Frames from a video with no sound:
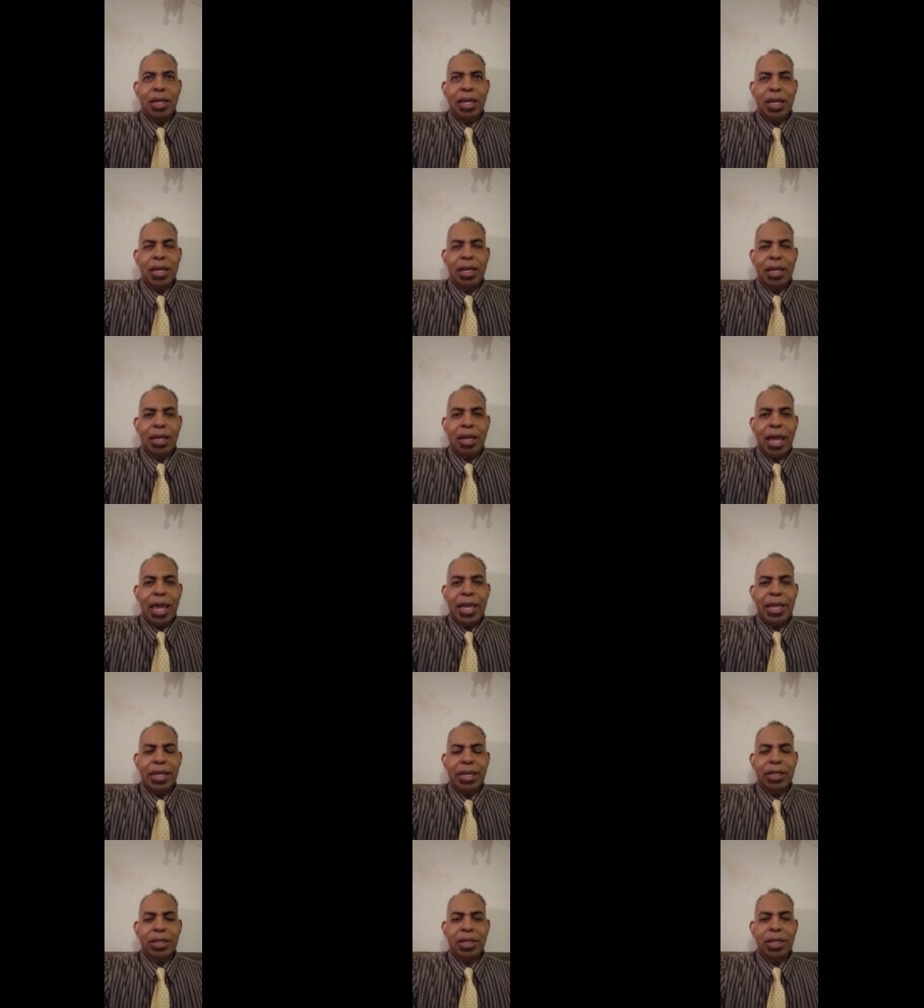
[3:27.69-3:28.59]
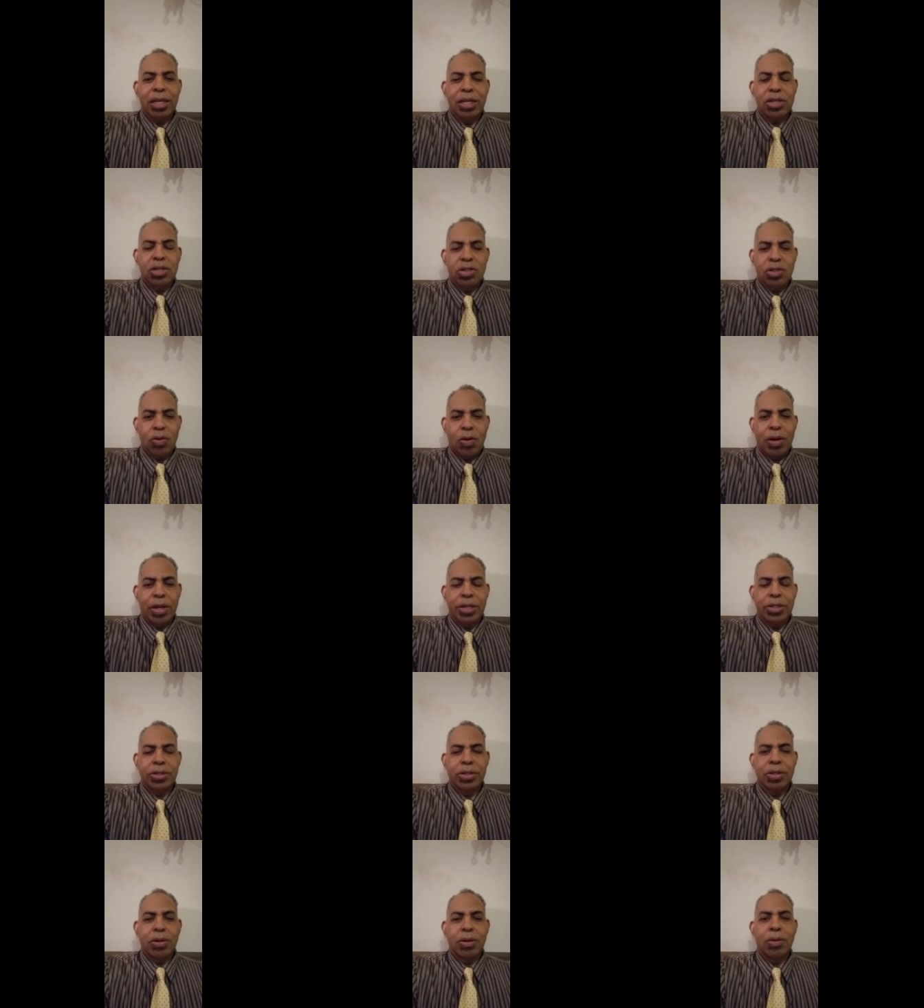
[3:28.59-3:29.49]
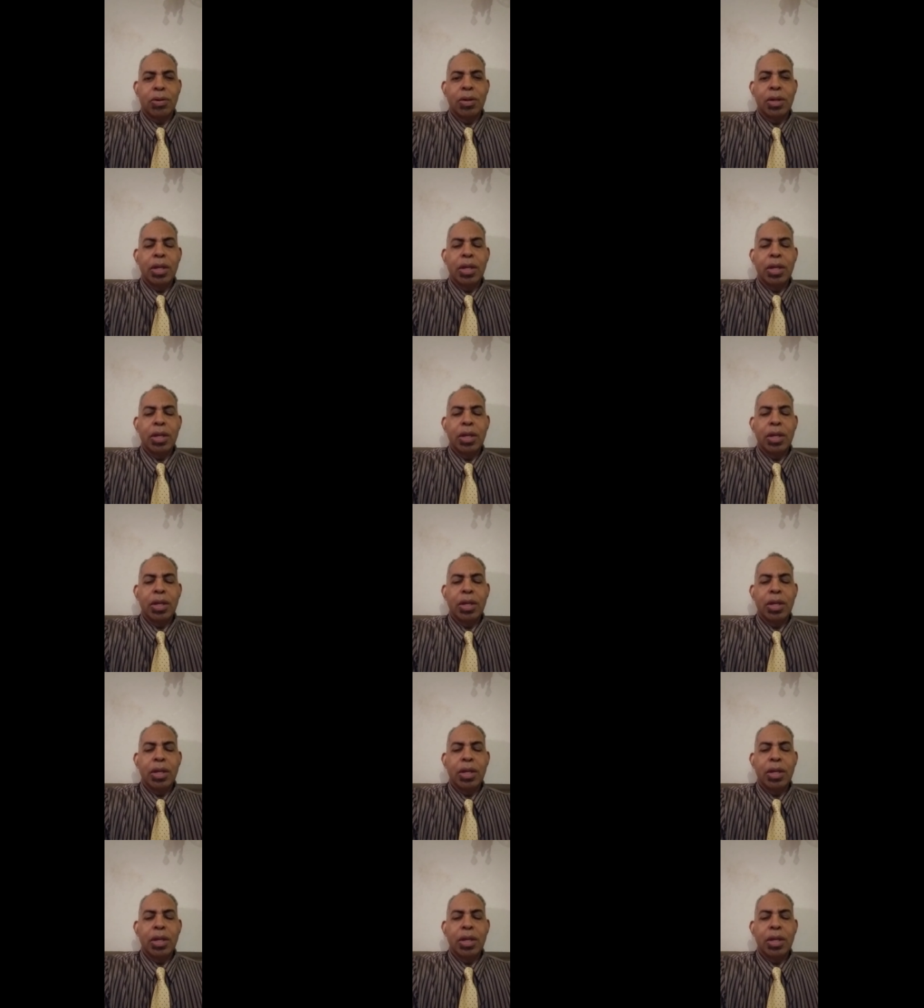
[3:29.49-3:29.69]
and like and can enjoy. So